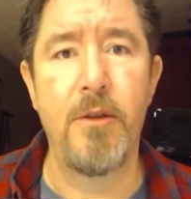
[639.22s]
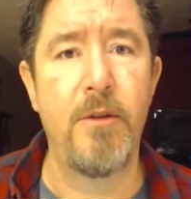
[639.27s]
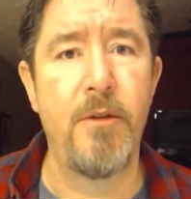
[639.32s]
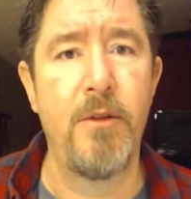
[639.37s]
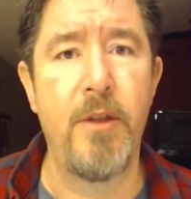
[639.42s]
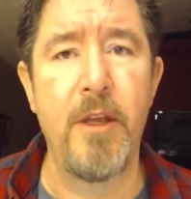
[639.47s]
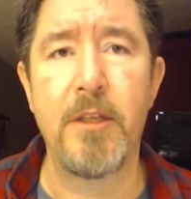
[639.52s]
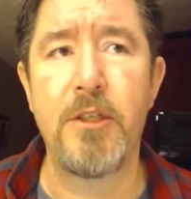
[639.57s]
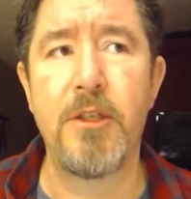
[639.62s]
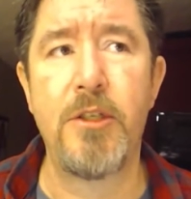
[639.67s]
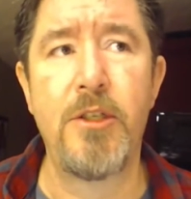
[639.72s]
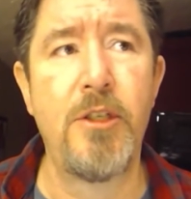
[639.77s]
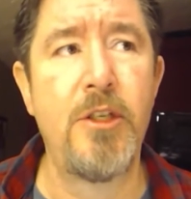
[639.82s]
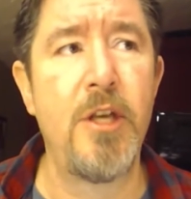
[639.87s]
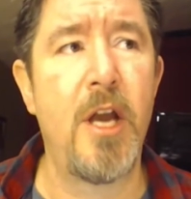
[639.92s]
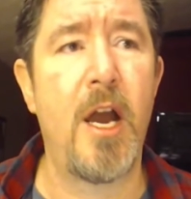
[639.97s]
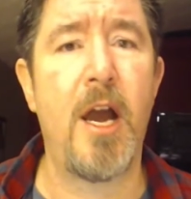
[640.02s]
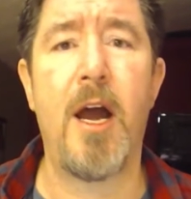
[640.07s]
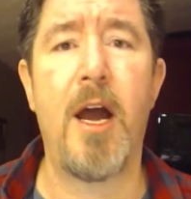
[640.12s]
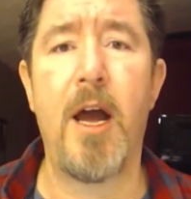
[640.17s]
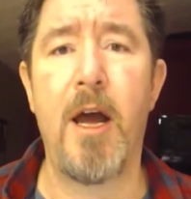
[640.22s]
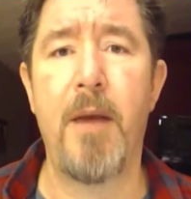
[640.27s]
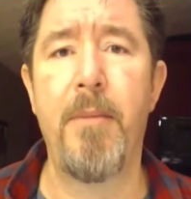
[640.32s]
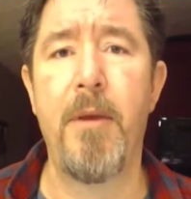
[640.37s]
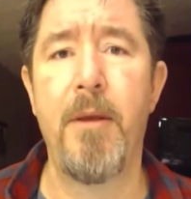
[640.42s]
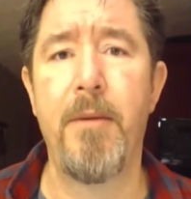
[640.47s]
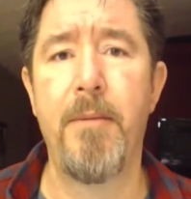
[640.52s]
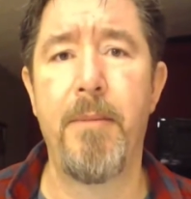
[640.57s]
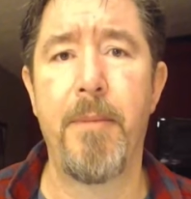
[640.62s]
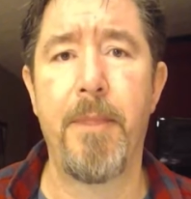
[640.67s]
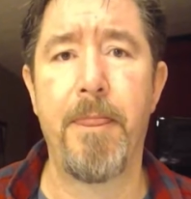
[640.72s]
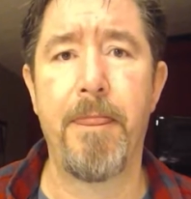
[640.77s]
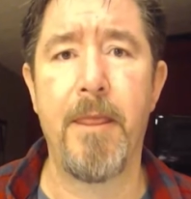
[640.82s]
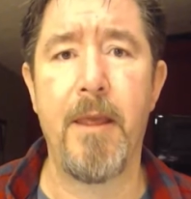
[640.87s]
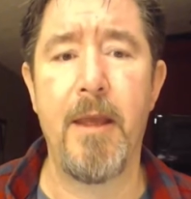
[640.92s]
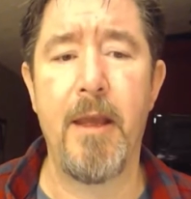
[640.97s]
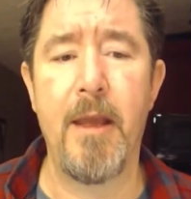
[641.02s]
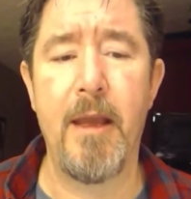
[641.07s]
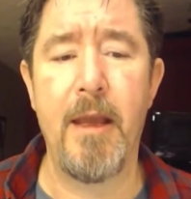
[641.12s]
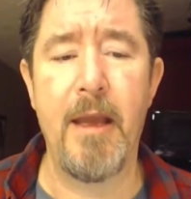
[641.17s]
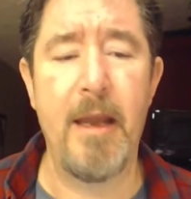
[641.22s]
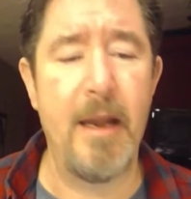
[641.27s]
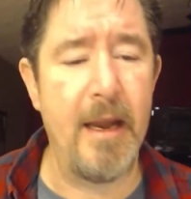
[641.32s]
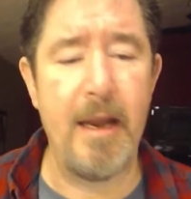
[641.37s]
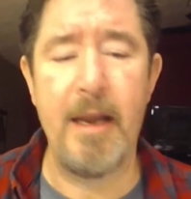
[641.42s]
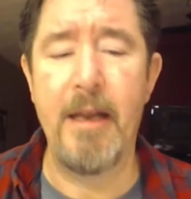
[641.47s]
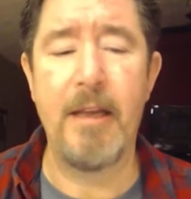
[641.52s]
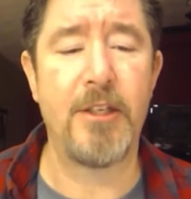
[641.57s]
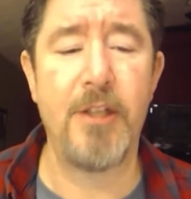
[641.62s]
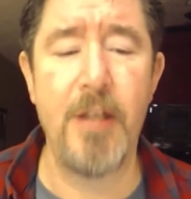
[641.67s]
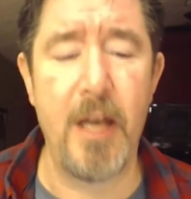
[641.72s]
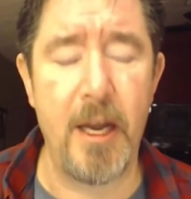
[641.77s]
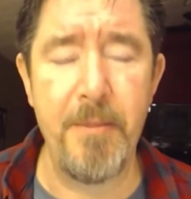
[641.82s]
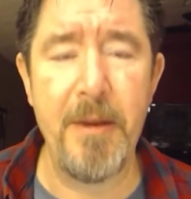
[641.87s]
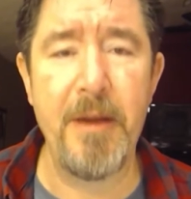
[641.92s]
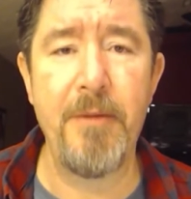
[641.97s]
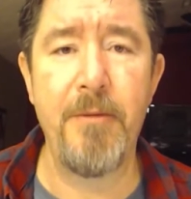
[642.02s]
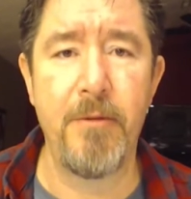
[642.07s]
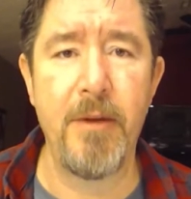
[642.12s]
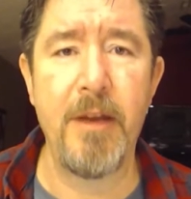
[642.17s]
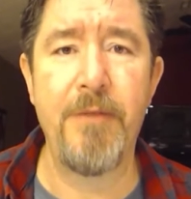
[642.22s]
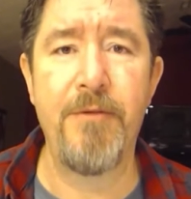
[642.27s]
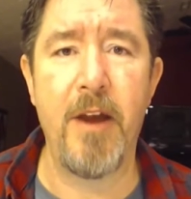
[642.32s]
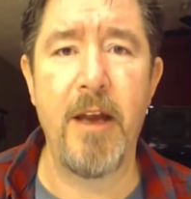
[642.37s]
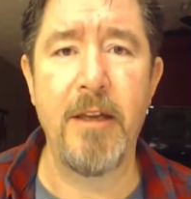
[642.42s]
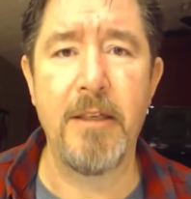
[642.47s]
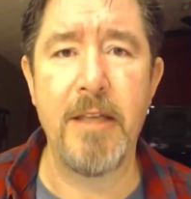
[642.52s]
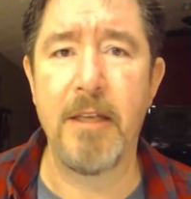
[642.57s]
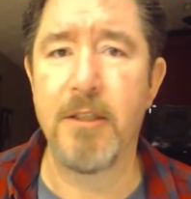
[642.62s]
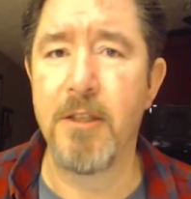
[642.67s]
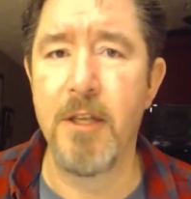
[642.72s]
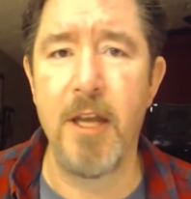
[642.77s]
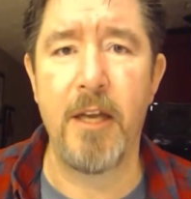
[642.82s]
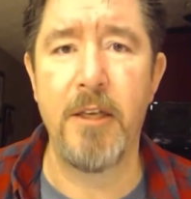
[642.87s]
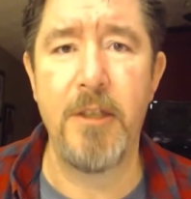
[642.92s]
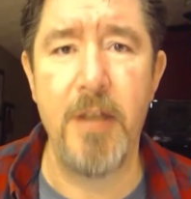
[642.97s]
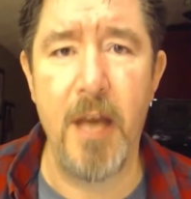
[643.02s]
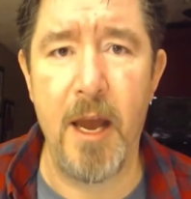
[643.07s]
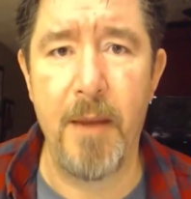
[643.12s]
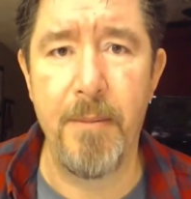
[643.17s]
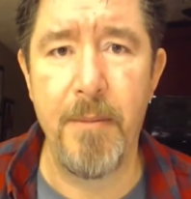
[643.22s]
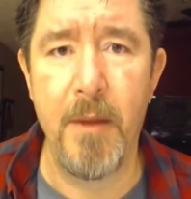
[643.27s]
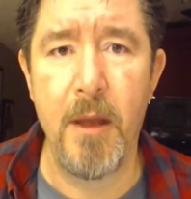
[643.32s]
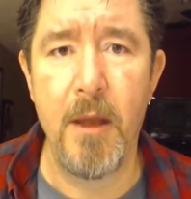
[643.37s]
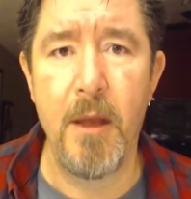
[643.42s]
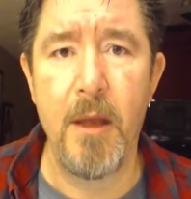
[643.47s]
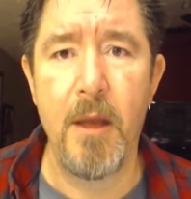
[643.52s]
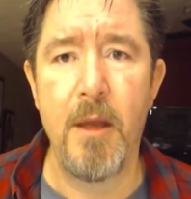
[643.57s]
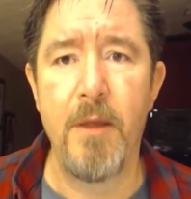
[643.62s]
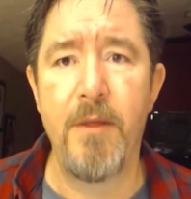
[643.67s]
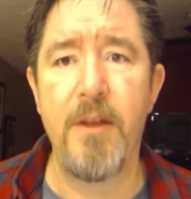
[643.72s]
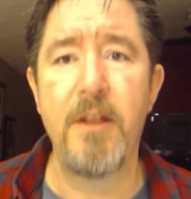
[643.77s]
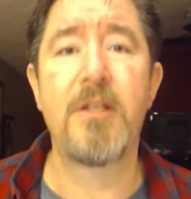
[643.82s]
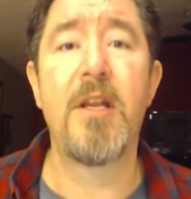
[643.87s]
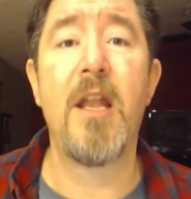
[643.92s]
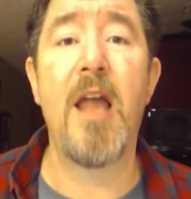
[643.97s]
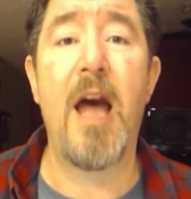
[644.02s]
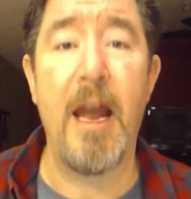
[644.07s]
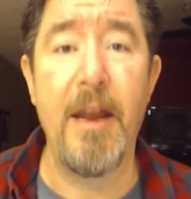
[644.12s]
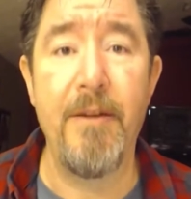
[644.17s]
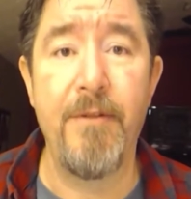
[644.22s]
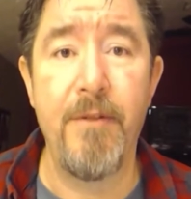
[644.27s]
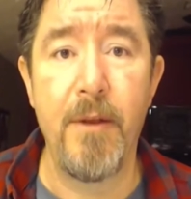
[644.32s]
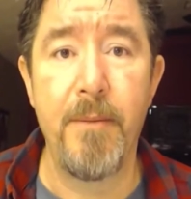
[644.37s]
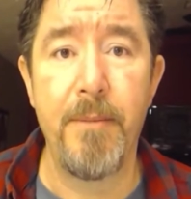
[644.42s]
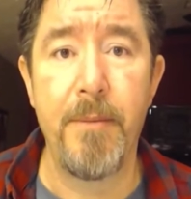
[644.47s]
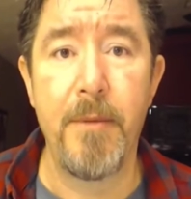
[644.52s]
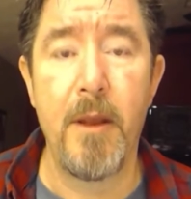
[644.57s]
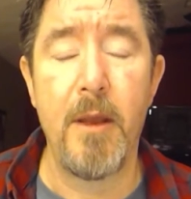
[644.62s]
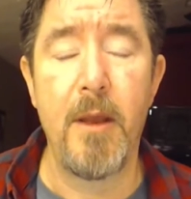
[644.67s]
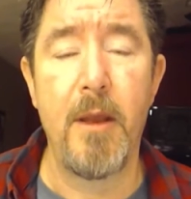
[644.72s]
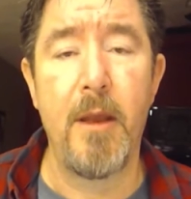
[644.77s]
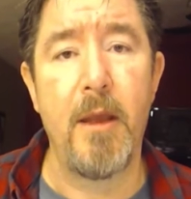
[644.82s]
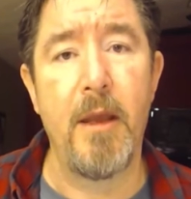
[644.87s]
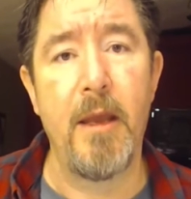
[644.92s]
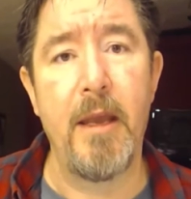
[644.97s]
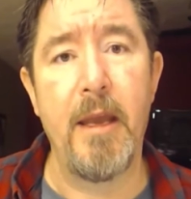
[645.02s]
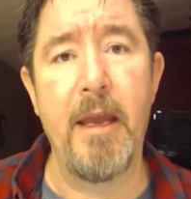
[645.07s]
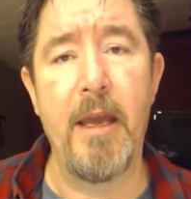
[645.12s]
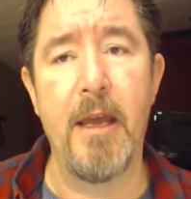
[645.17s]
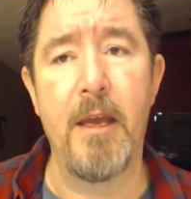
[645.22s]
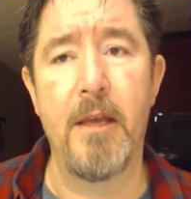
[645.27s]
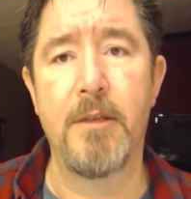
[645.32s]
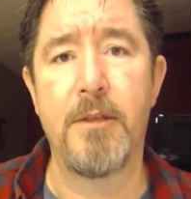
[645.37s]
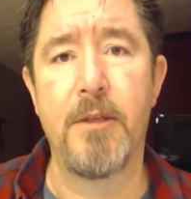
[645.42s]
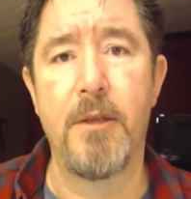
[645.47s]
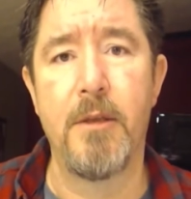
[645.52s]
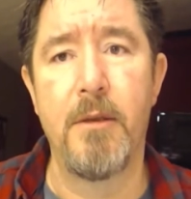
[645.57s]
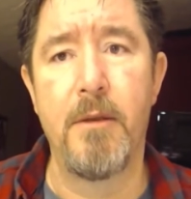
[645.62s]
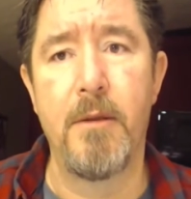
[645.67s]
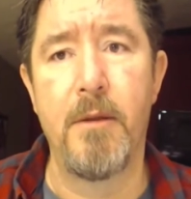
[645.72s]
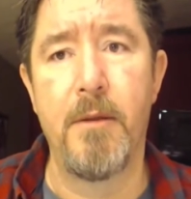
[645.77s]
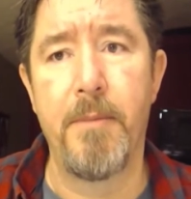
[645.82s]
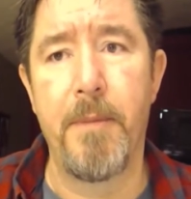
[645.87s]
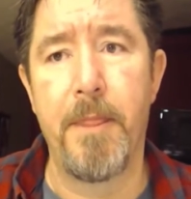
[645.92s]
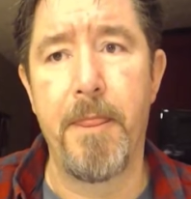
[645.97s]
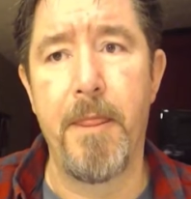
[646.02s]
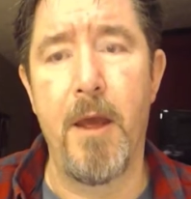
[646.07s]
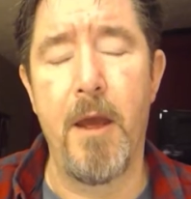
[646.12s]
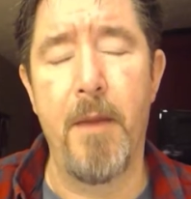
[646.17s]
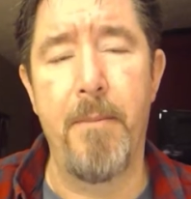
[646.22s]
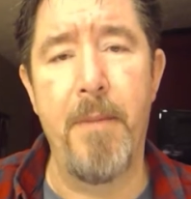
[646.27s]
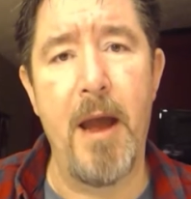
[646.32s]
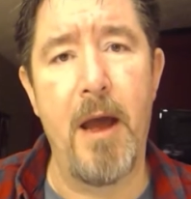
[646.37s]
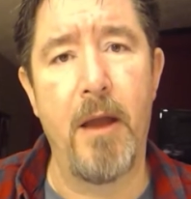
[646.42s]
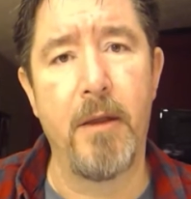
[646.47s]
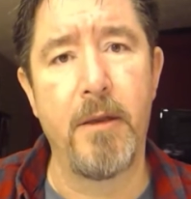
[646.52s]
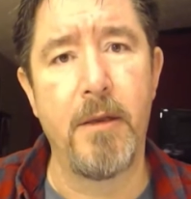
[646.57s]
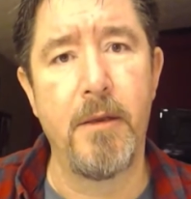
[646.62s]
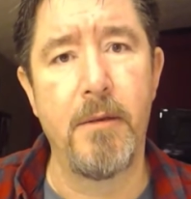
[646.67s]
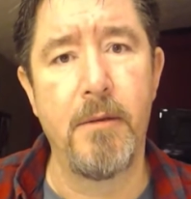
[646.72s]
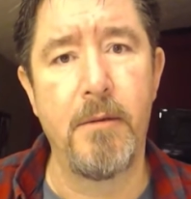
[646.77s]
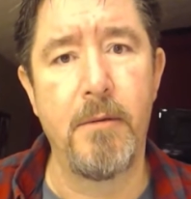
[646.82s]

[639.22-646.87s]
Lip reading: this job, and it's not, let me rephrase that. It's not a job. This life is about